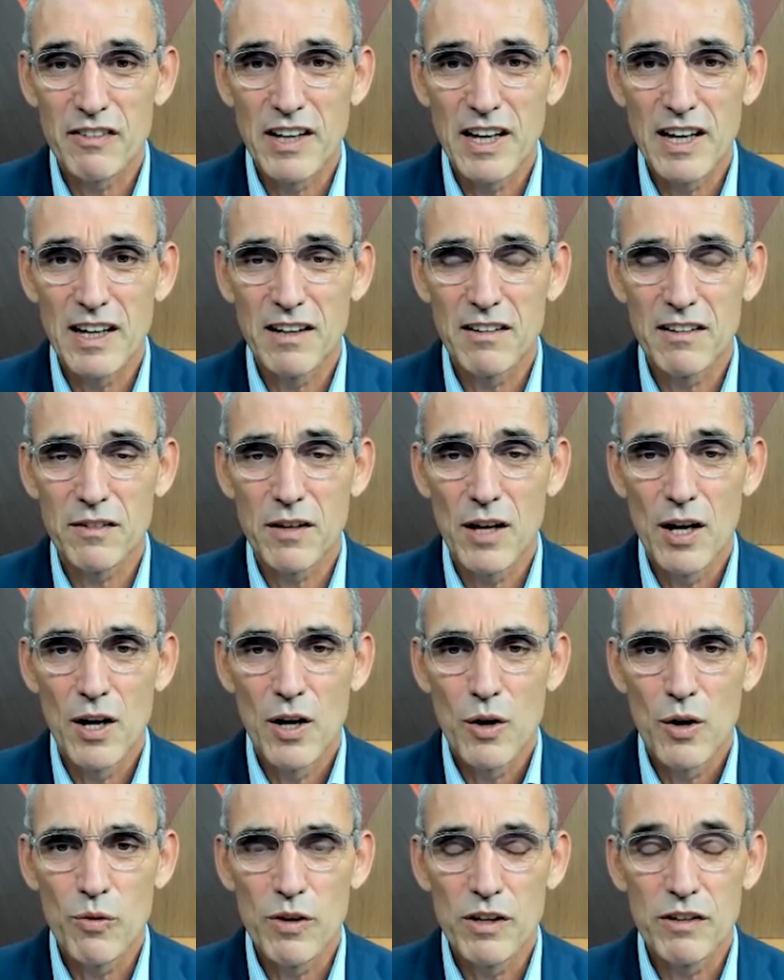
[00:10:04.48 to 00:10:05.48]
days
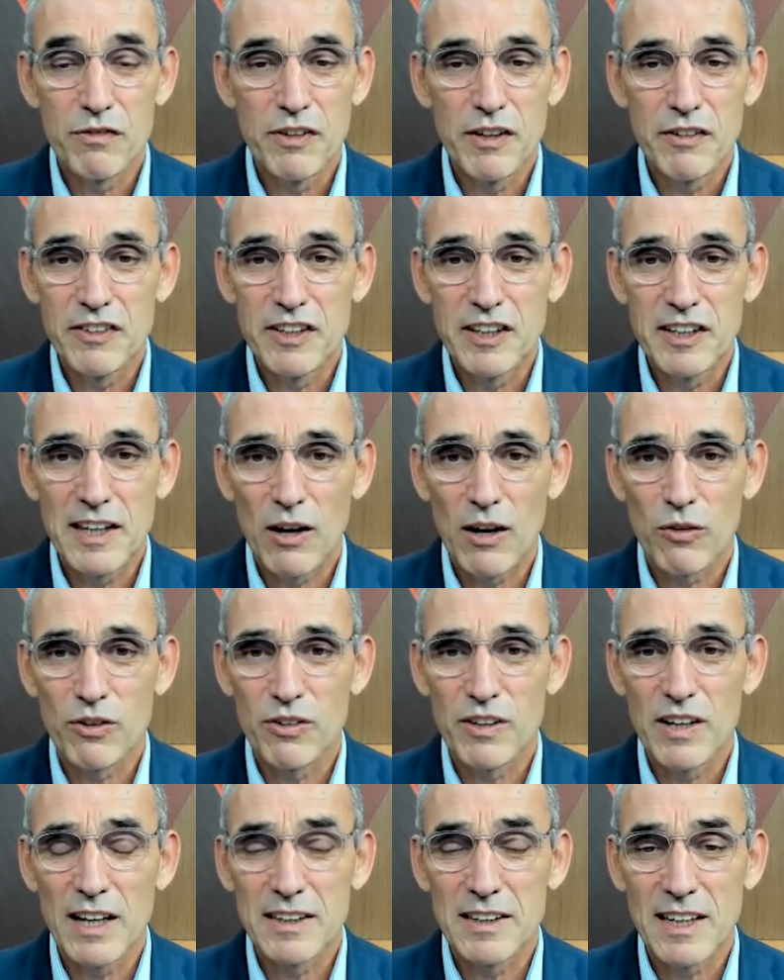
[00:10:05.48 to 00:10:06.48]
with
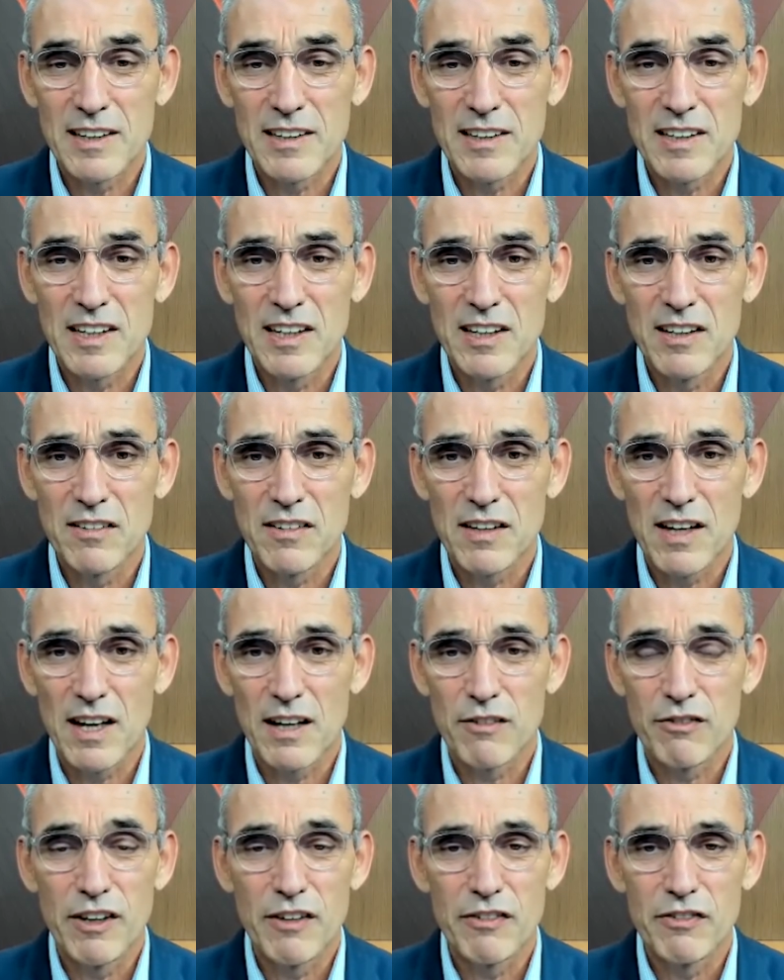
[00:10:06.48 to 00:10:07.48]
50,000 attendees and
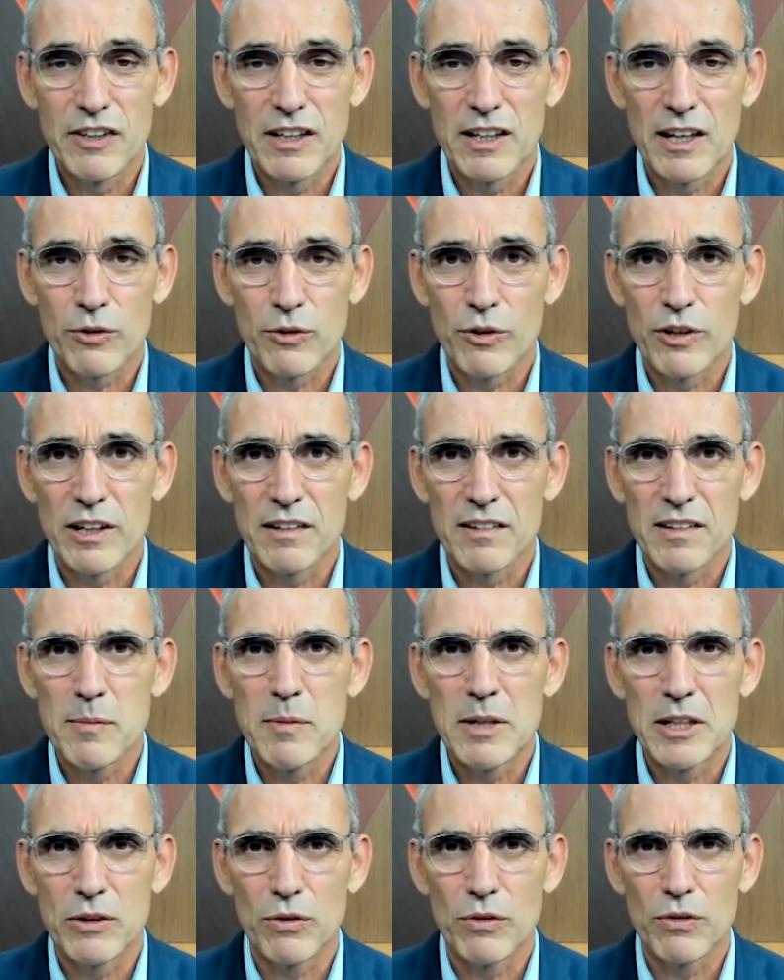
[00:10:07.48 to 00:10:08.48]
1500
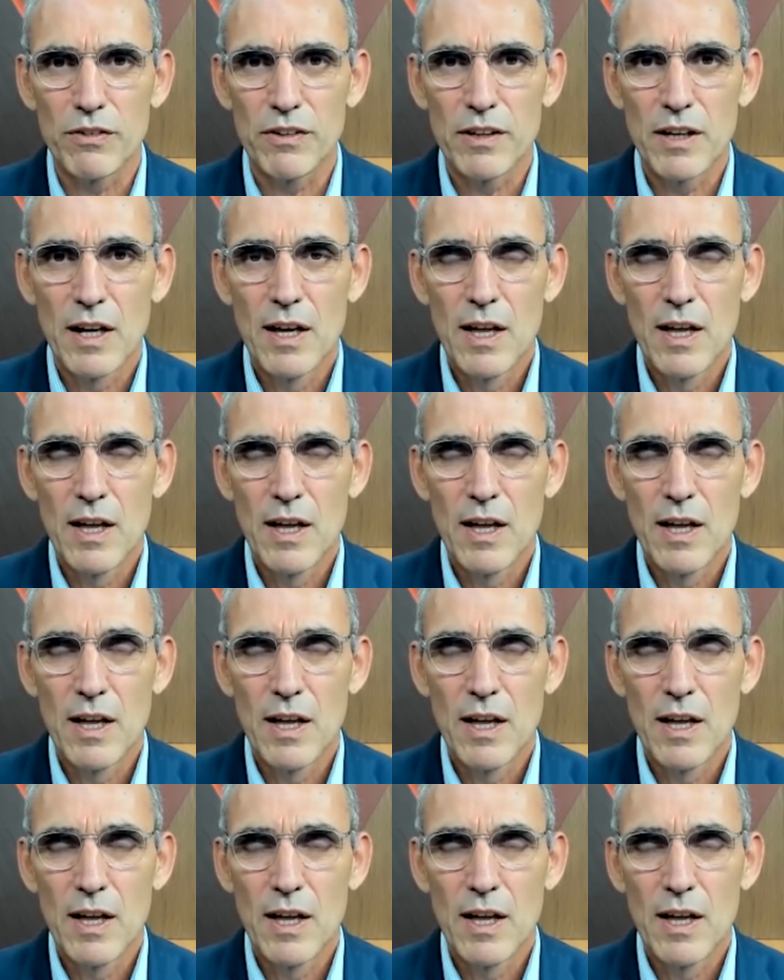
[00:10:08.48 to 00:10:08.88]
exhibitors.